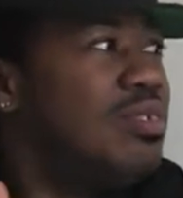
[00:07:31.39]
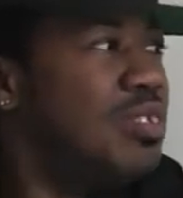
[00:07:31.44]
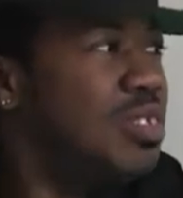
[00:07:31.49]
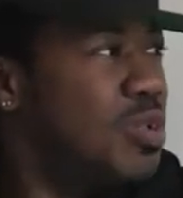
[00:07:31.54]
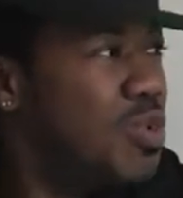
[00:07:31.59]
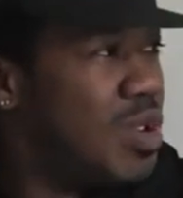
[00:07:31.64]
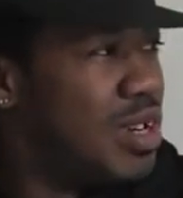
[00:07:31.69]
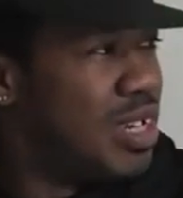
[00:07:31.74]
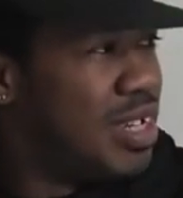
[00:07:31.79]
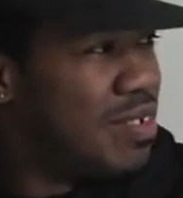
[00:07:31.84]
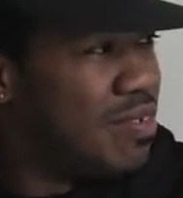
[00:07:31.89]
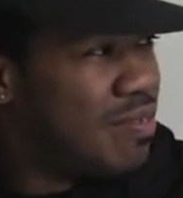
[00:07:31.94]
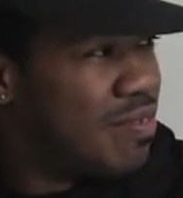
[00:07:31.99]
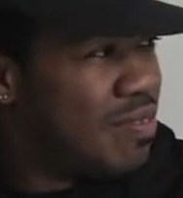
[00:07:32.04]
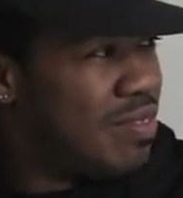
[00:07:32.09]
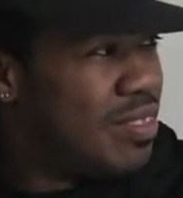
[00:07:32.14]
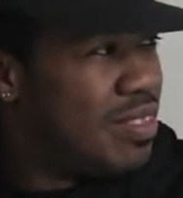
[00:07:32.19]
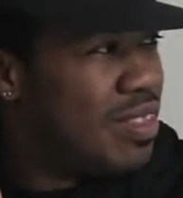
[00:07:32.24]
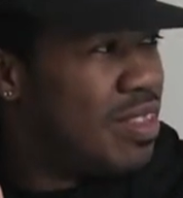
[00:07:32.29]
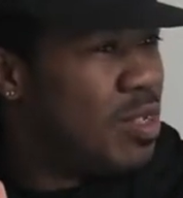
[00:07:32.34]
doing
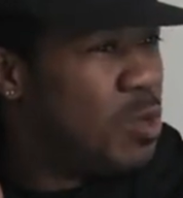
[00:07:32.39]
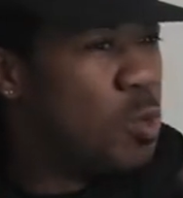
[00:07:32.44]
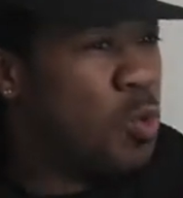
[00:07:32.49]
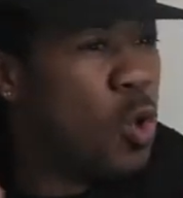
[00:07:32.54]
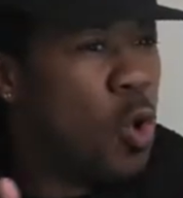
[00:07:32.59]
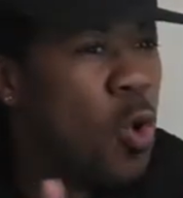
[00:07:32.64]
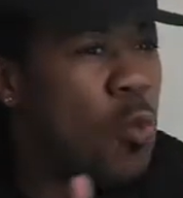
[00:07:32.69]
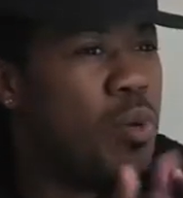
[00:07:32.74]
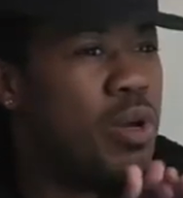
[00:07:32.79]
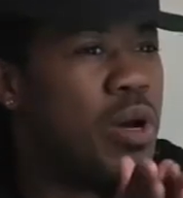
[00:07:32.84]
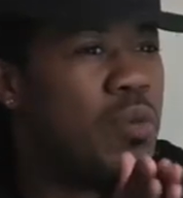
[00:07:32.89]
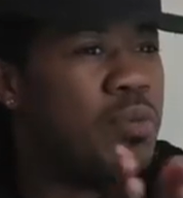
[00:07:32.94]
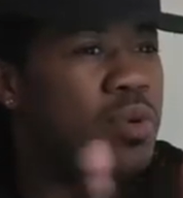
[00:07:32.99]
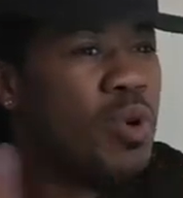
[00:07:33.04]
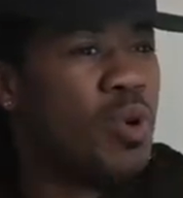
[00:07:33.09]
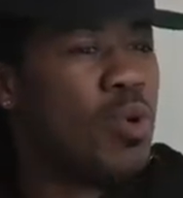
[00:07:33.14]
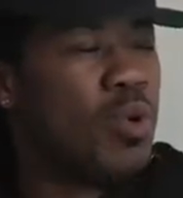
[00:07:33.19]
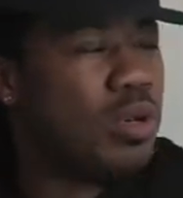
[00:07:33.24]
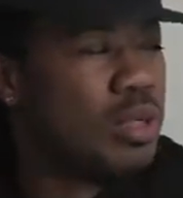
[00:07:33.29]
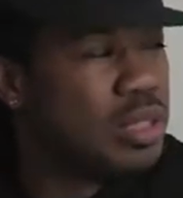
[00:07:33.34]
it, who opened up
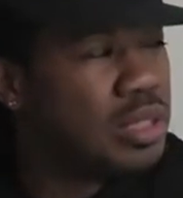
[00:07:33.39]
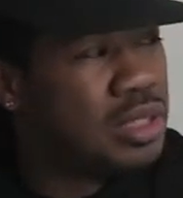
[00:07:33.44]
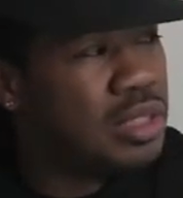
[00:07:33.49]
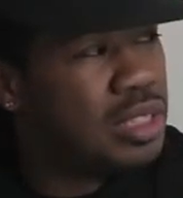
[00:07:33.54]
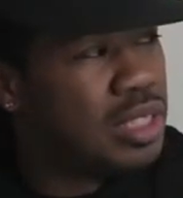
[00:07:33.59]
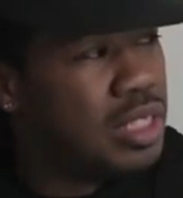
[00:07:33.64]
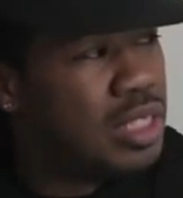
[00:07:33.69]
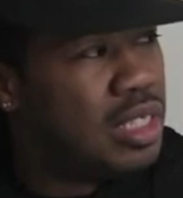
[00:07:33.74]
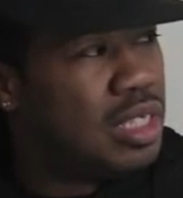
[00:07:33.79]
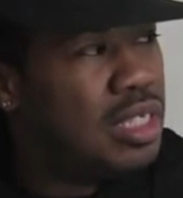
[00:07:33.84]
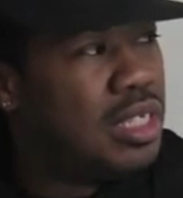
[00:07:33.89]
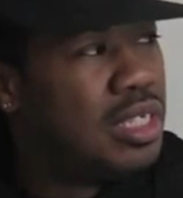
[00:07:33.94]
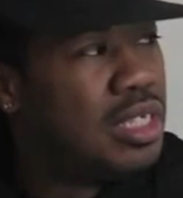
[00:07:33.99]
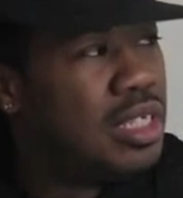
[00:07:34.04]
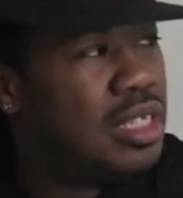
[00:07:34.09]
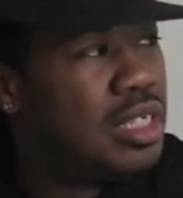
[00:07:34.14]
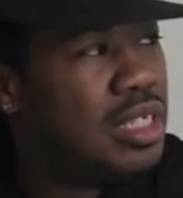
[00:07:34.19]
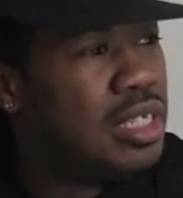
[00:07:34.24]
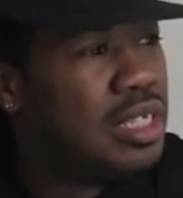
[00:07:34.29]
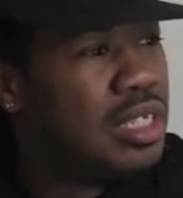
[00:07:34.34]
doors.
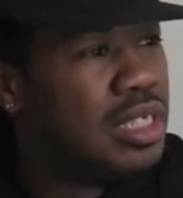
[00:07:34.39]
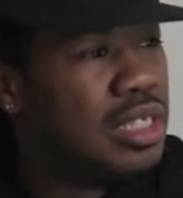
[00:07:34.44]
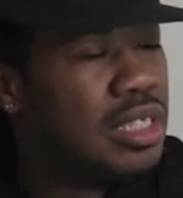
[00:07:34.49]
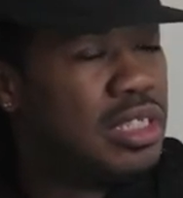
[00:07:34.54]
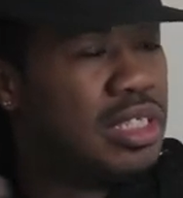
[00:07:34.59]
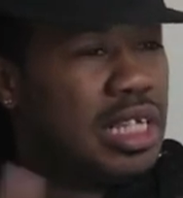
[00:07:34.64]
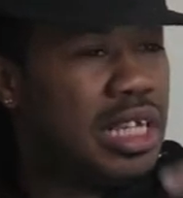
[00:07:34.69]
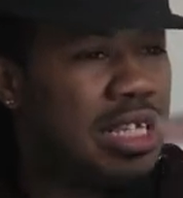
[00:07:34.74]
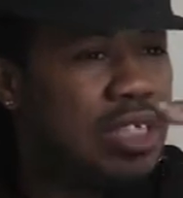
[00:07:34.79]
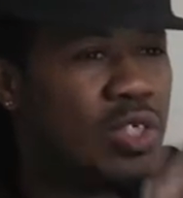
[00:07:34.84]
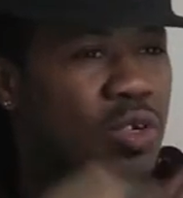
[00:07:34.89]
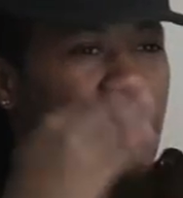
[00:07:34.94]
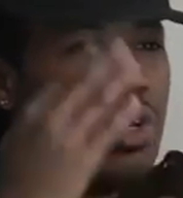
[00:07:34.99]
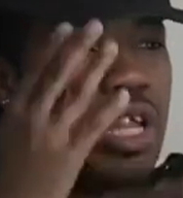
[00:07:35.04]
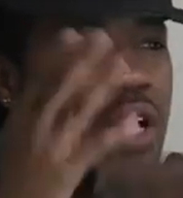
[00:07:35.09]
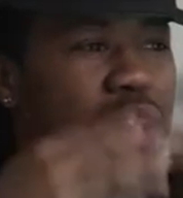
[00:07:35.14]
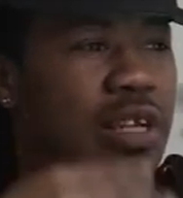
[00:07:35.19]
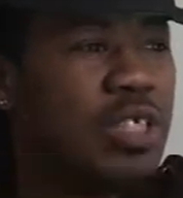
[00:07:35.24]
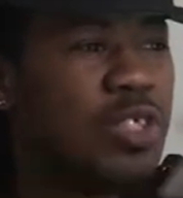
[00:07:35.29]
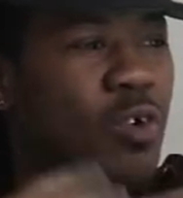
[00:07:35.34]
You see, there's
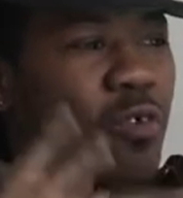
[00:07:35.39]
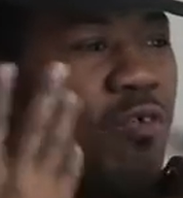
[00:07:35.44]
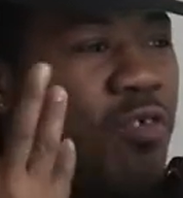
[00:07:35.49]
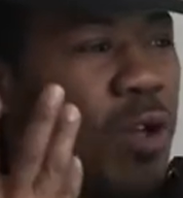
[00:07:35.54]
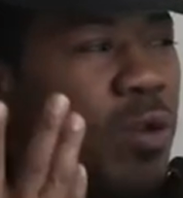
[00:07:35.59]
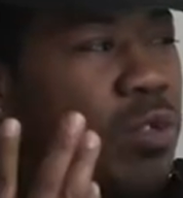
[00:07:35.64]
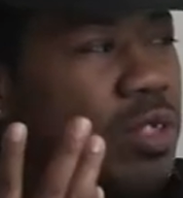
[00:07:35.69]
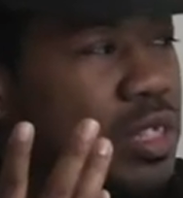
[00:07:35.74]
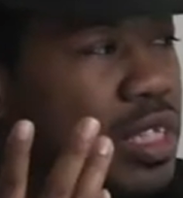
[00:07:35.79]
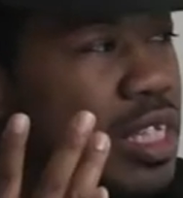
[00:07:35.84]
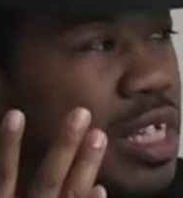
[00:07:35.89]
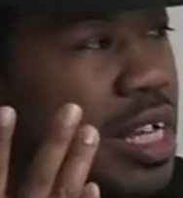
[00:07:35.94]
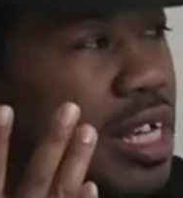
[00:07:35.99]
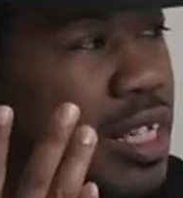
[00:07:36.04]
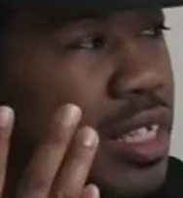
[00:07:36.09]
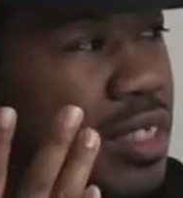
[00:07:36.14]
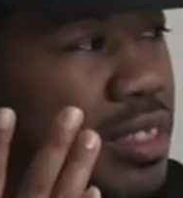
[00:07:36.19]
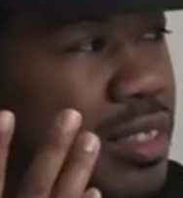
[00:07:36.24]
no filter there